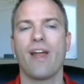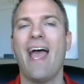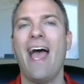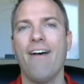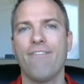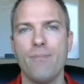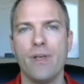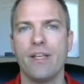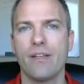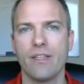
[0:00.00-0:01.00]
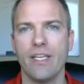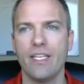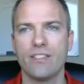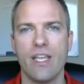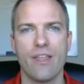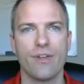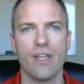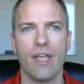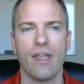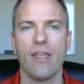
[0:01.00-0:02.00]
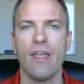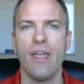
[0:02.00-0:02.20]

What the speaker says: 500,000 leads the other day,